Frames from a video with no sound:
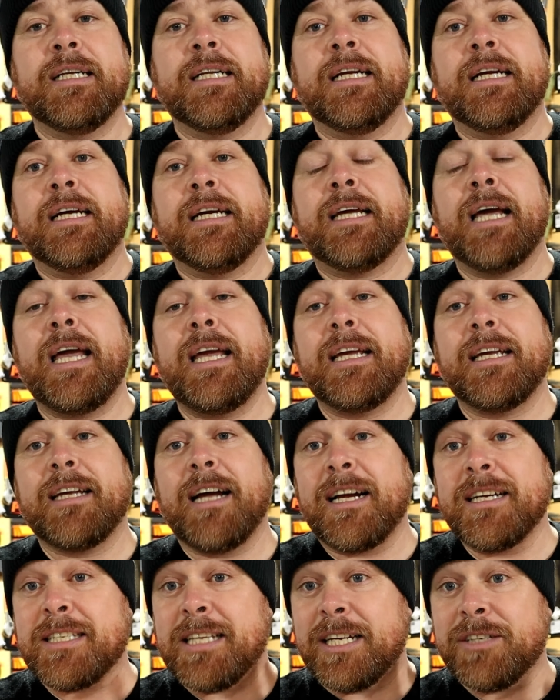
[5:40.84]
Okay,
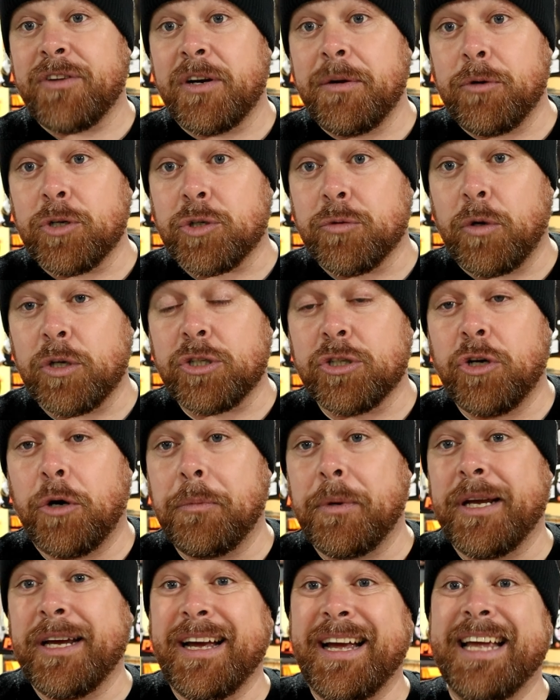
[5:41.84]
guys, thanks very much for watching. Hope
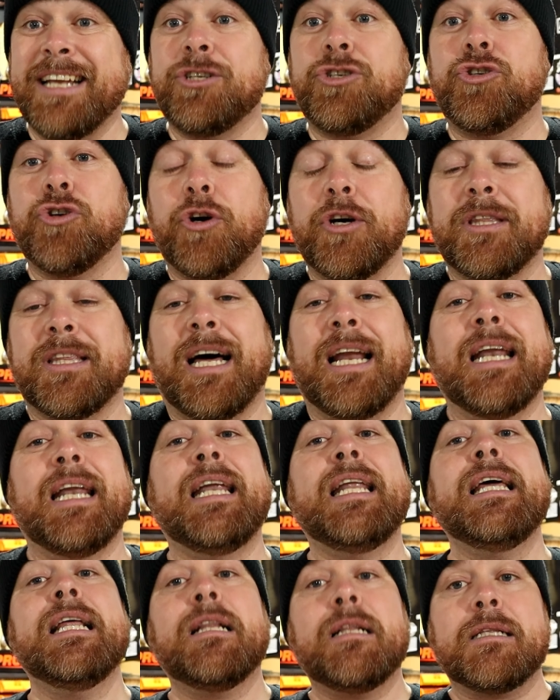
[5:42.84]
you enjoyed that
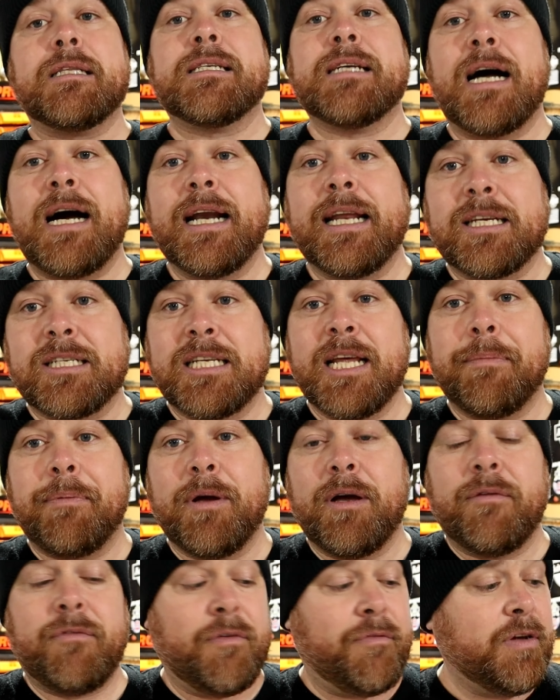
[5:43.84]
little tiny snippet
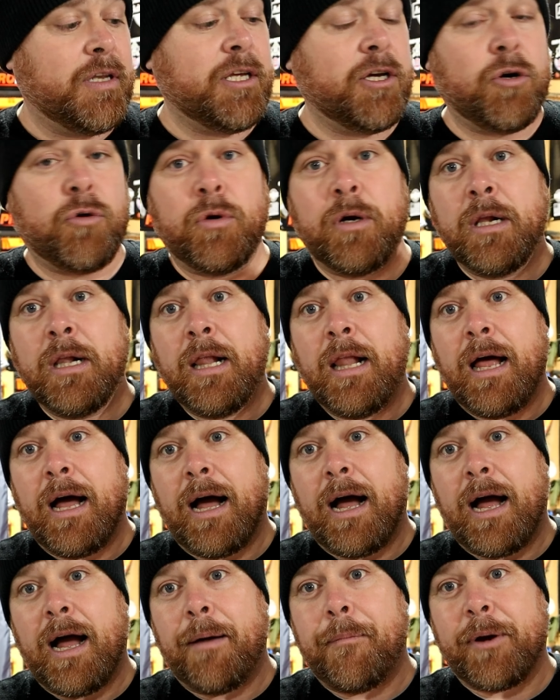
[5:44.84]
of a video.
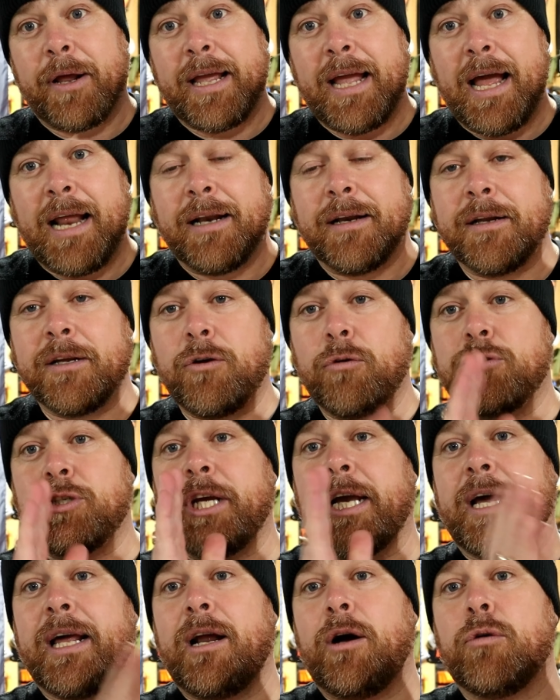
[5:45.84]
But again, go
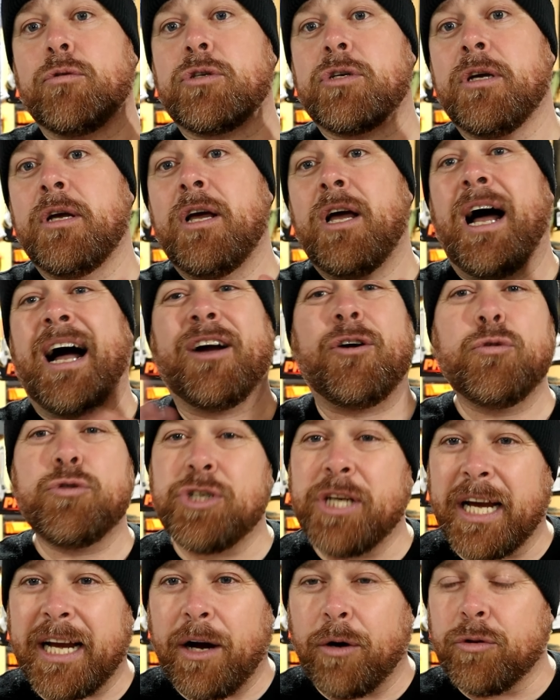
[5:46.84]
check it out and go
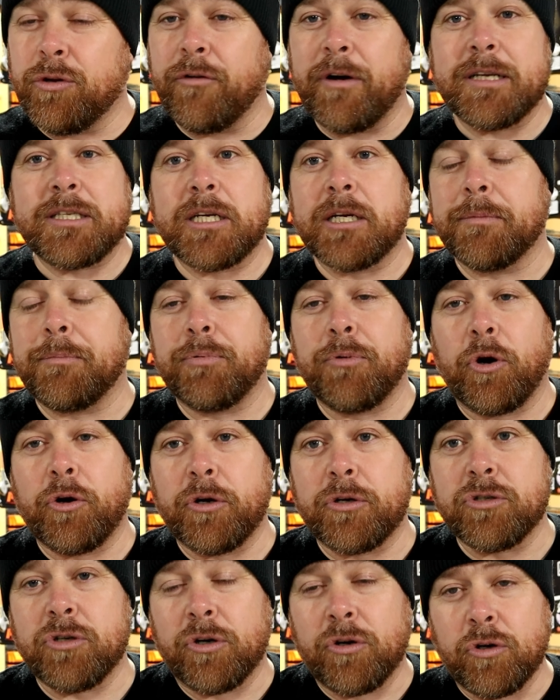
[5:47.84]
check out the rest of the
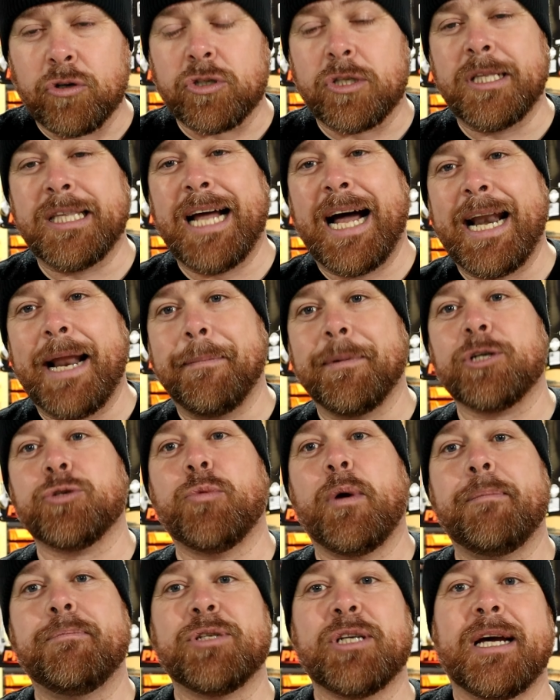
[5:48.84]
products on Custom Dynamics
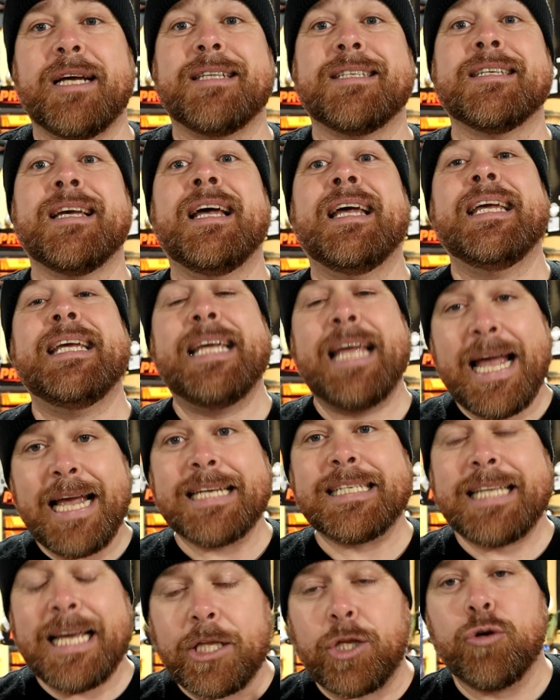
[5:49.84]
websites. Yes,
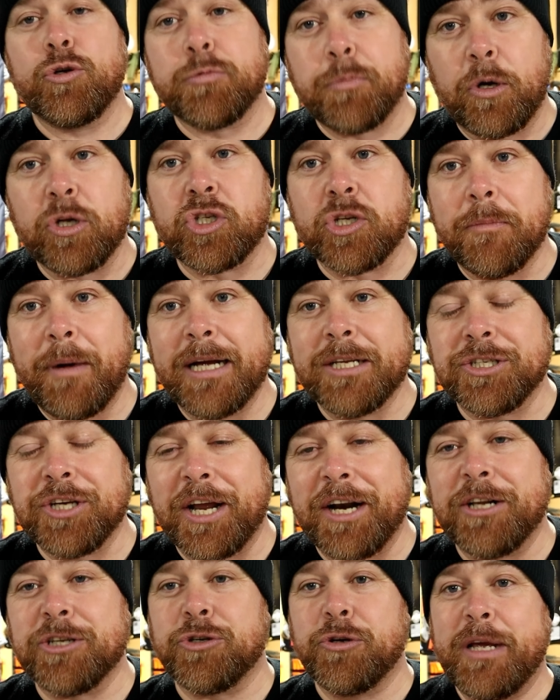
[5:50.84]
they do sponsor my
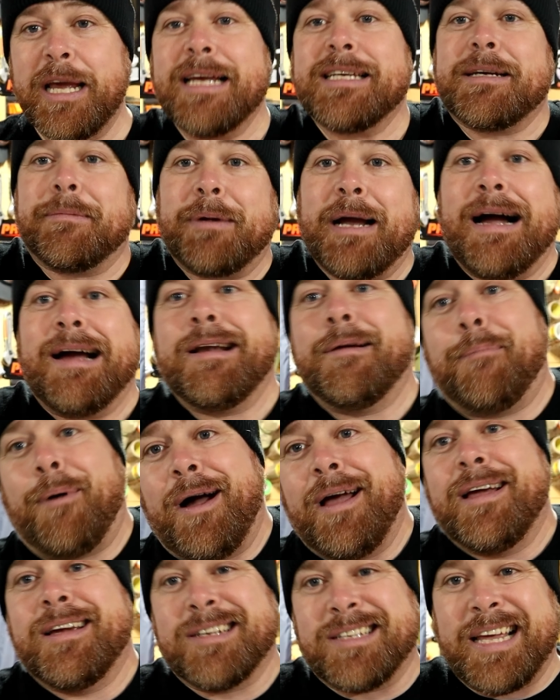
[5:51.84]
channel, so yes, I'm kind of
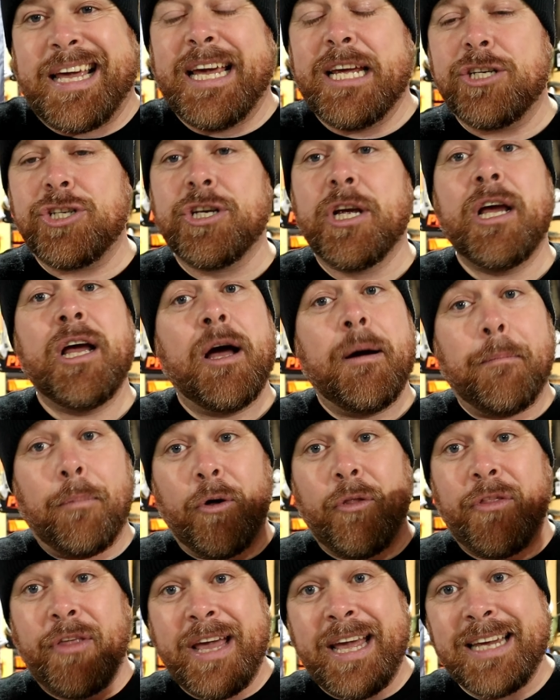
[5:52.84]
biased-ish,
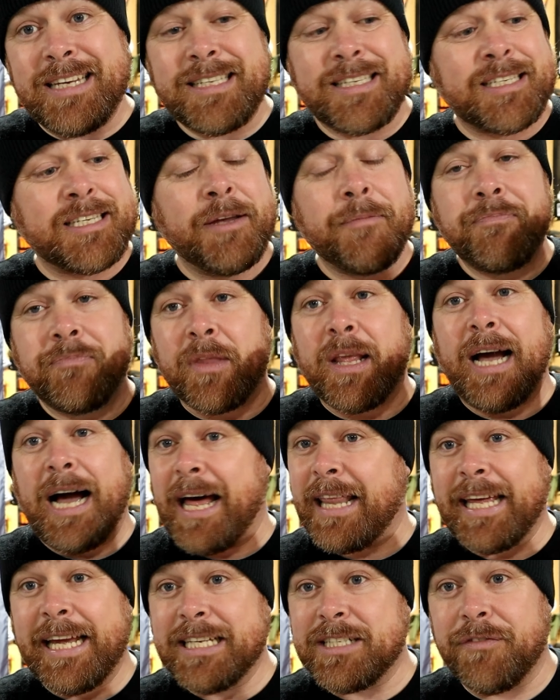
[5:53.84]
but this, I
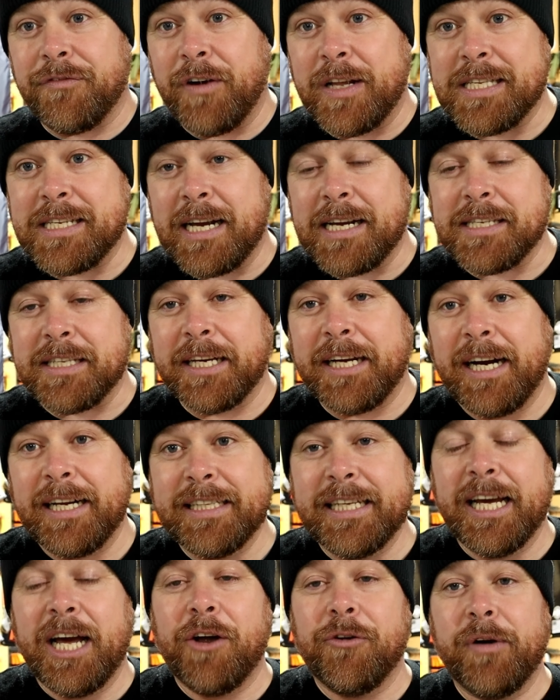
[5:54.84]
think it's a fantastic
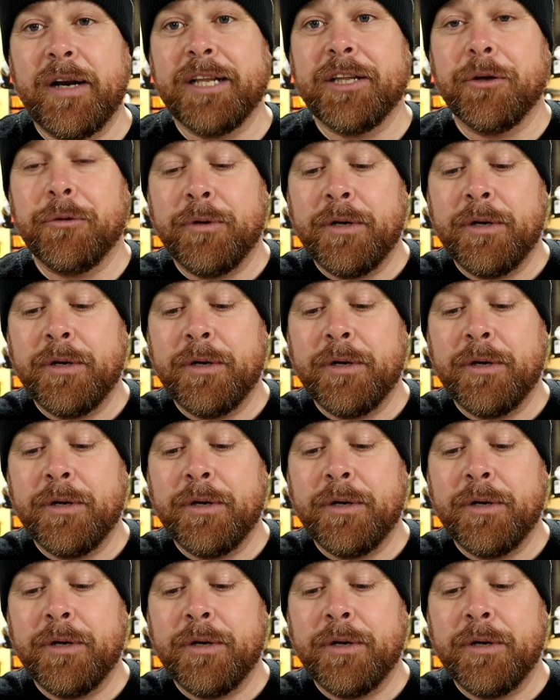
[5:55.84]
idea, I really do.